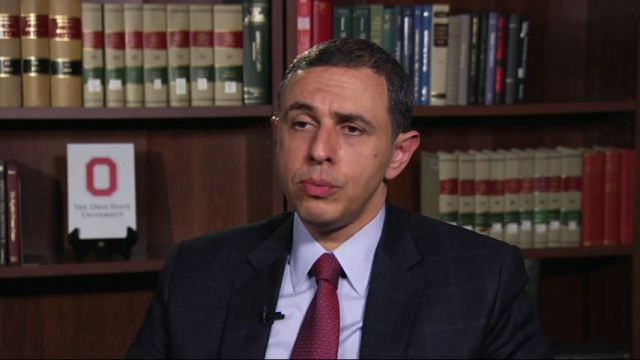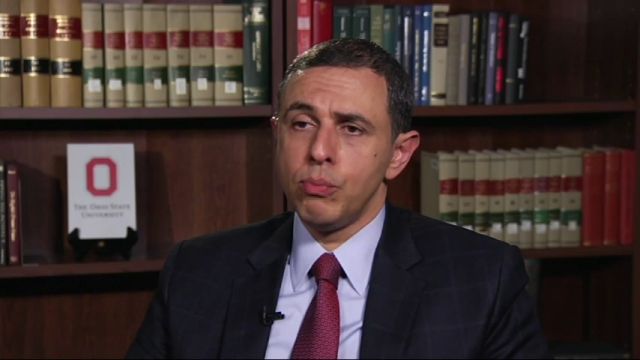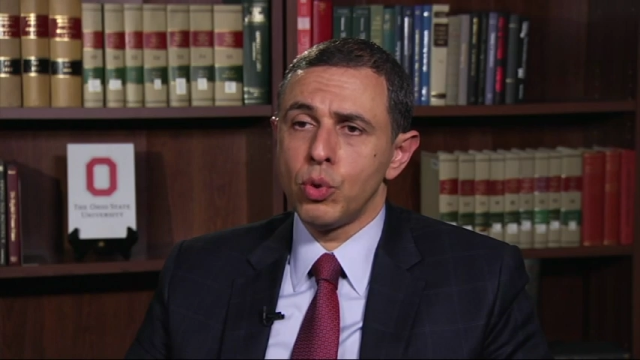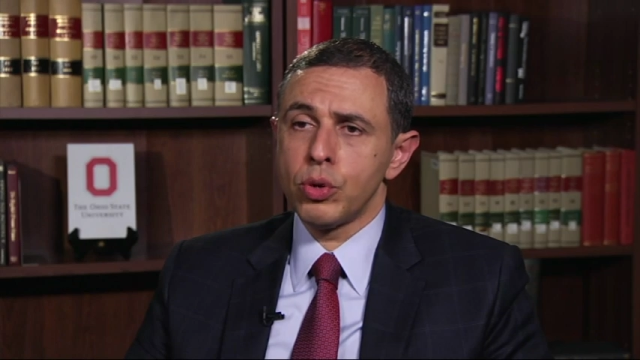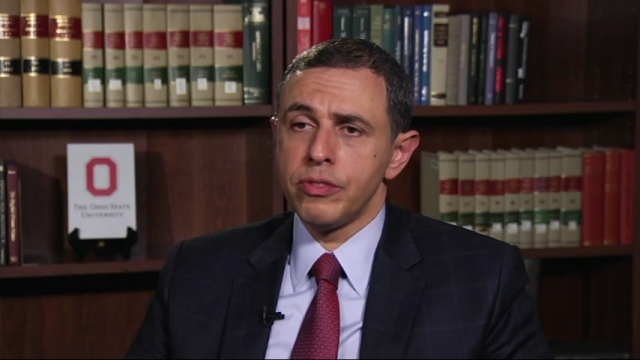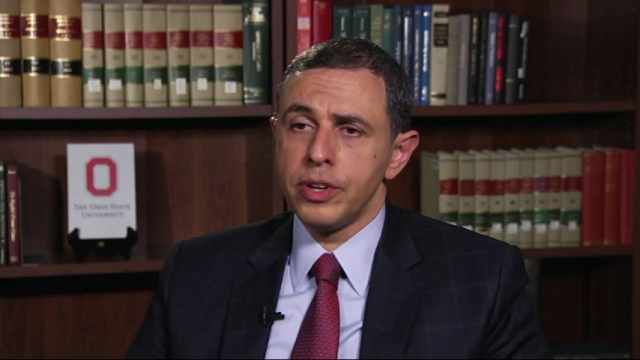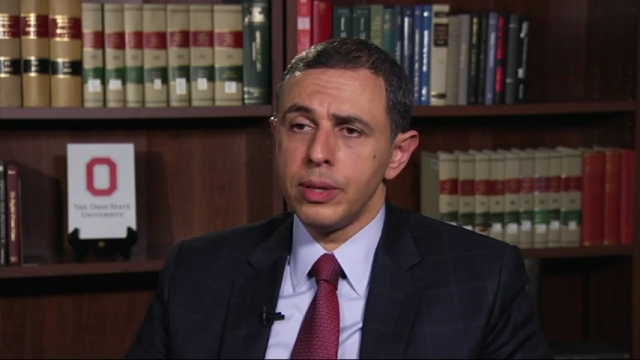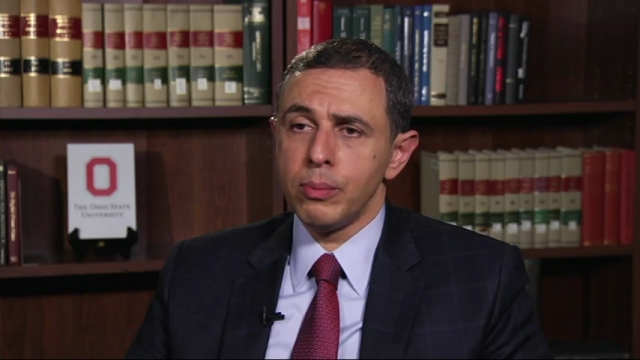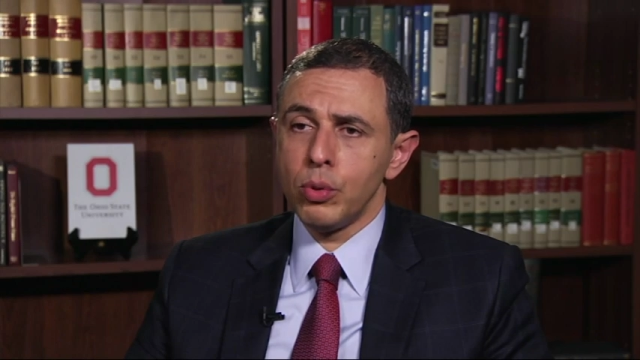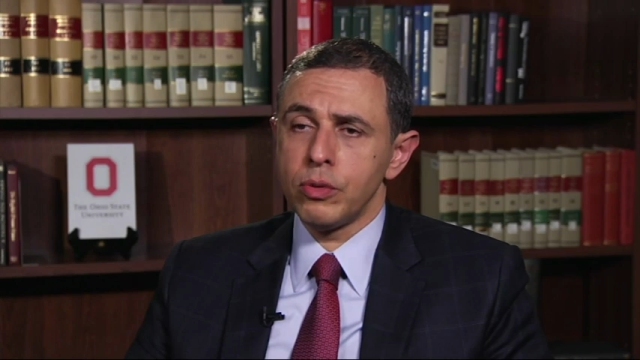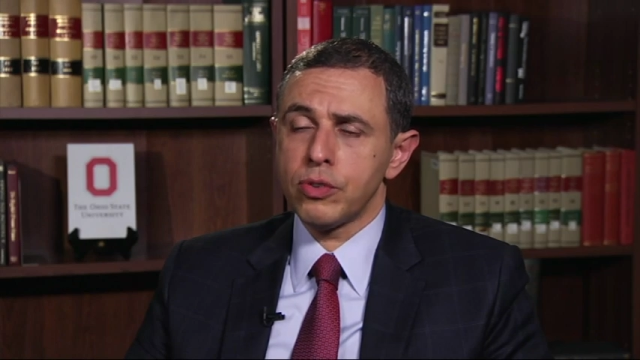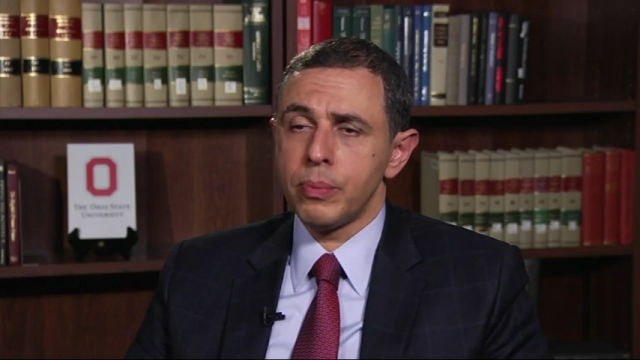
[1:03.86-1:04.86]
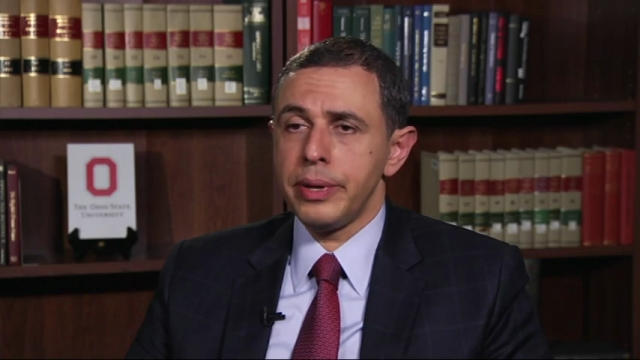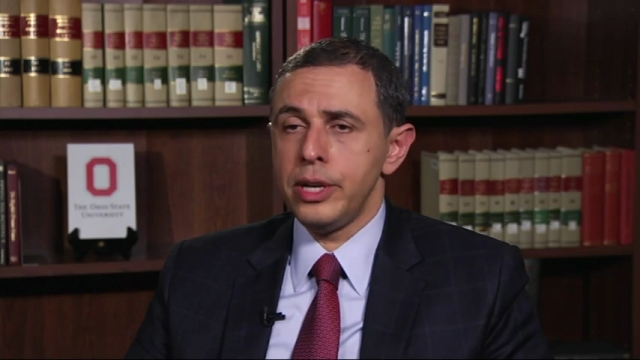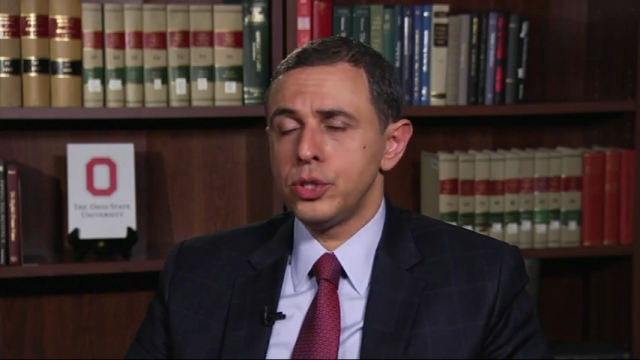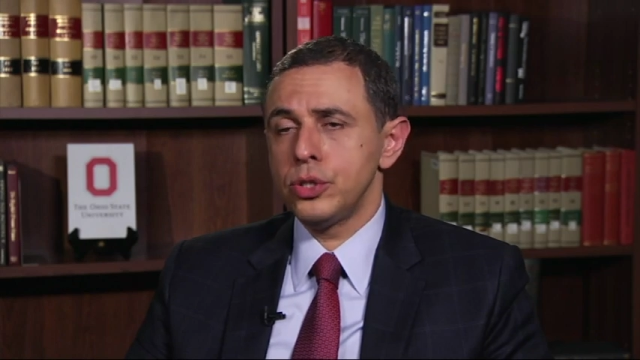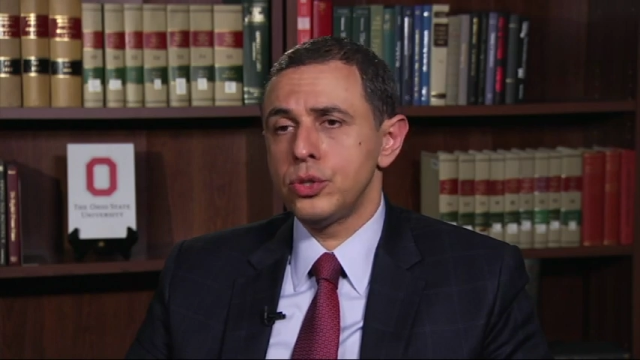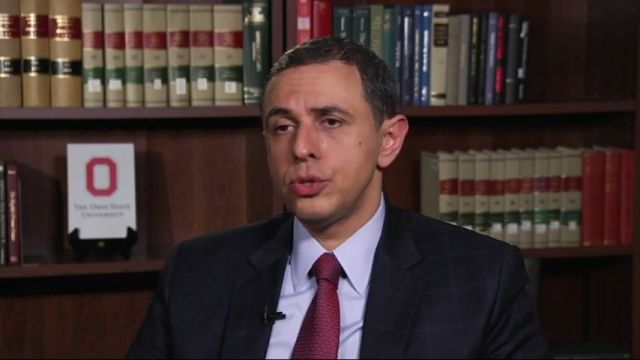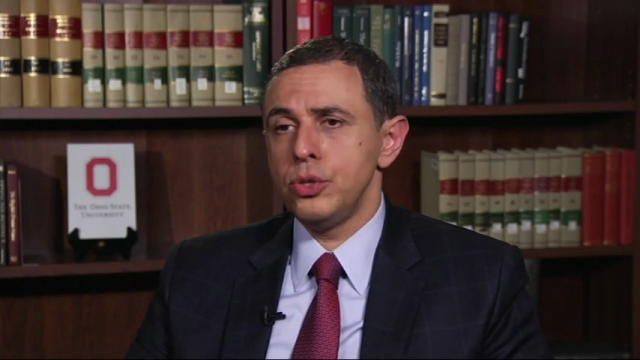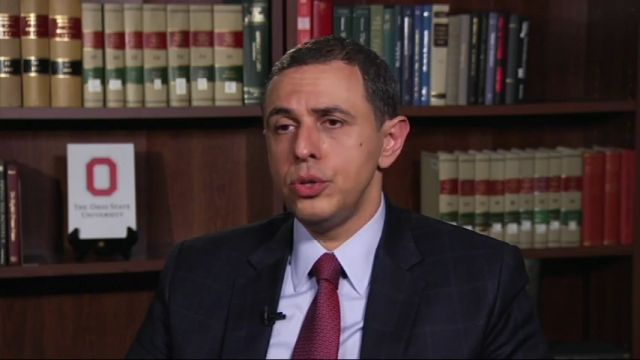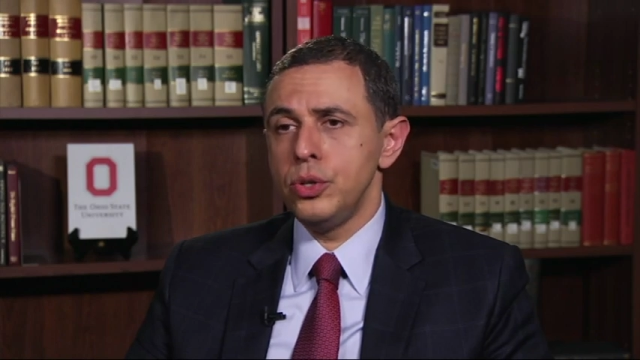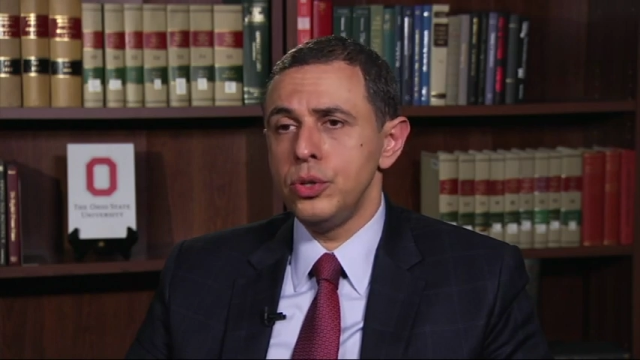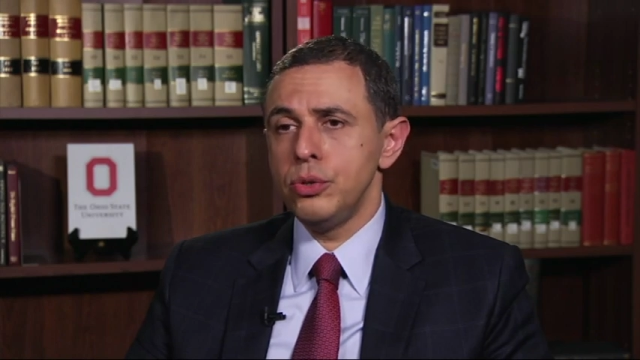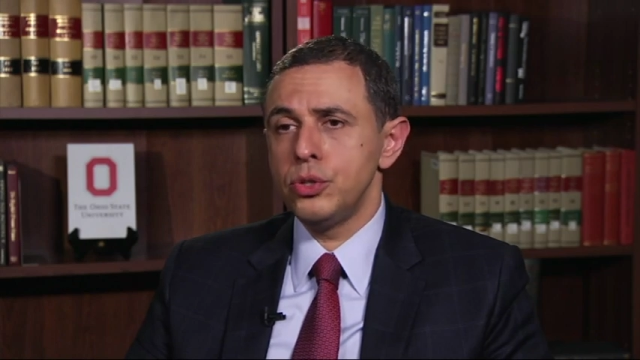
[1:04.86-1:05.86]
more available for patients to
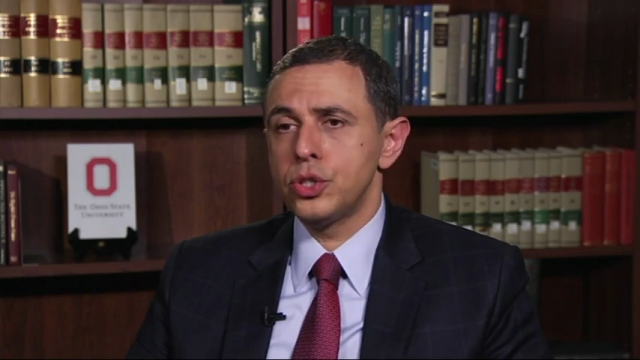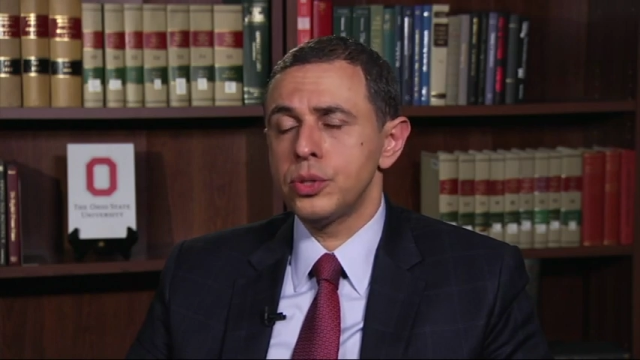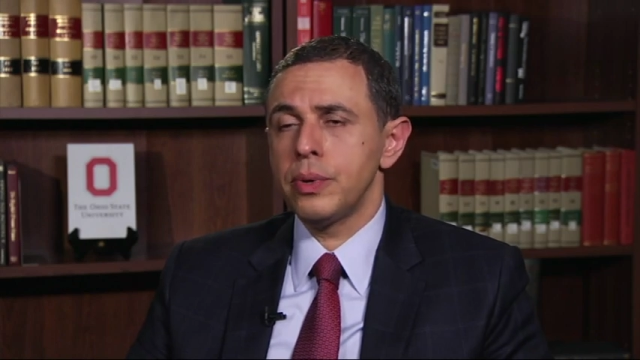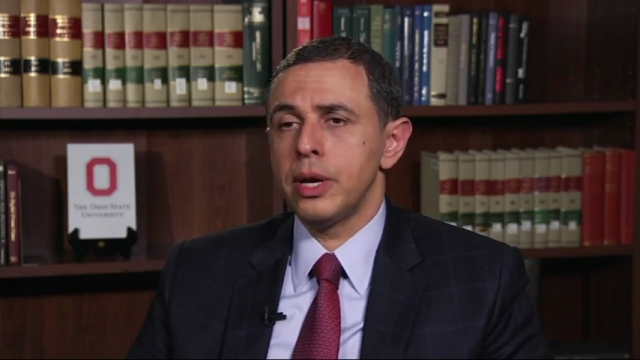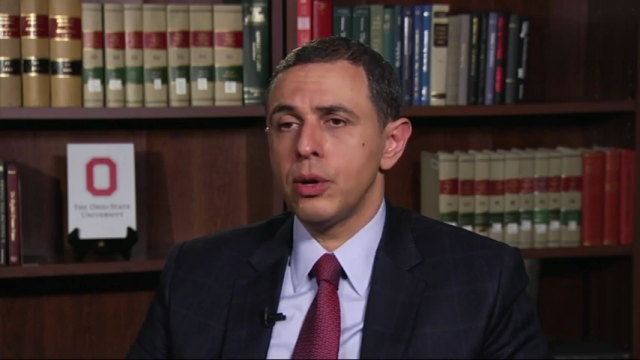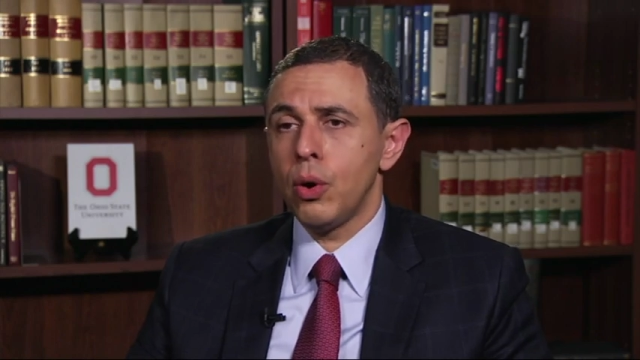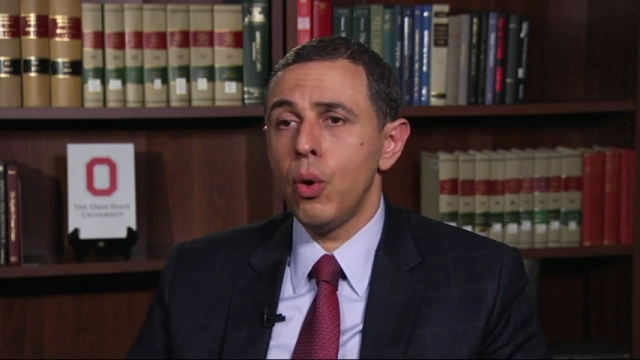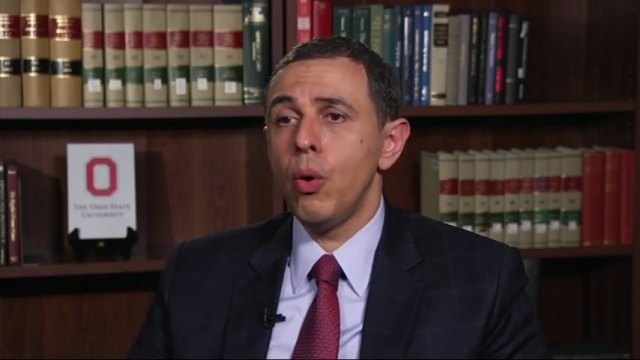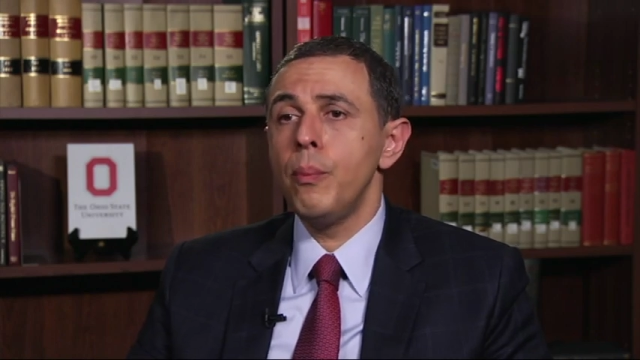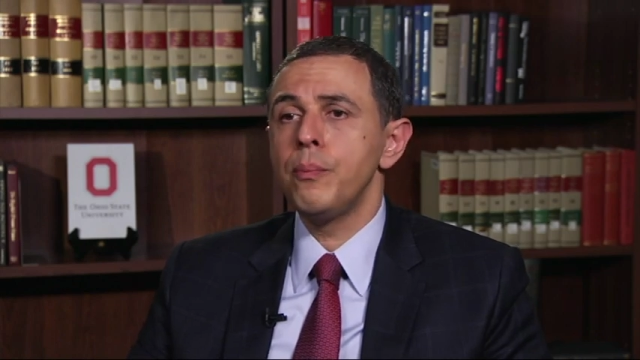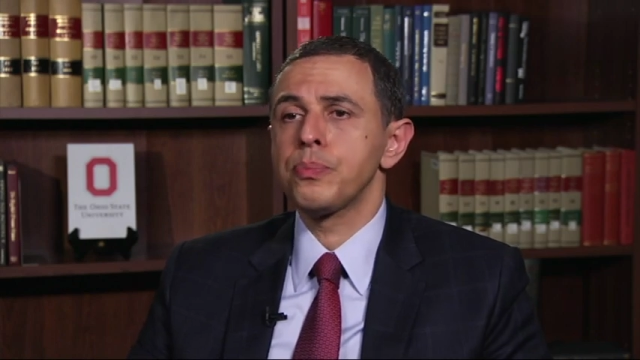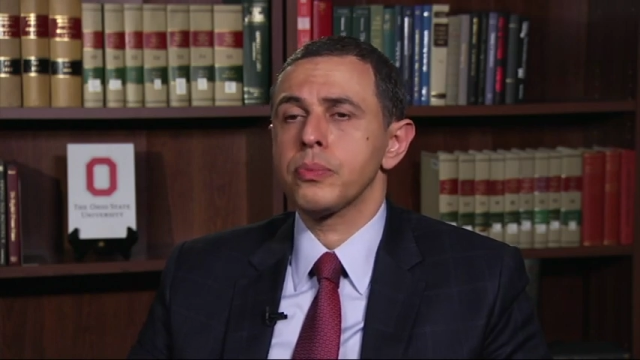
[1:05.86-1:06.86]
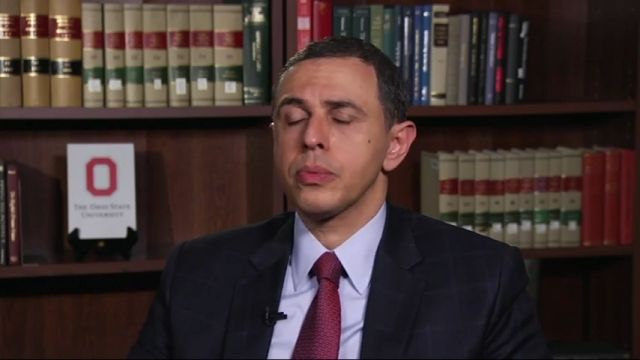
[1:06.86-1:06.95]
use at home.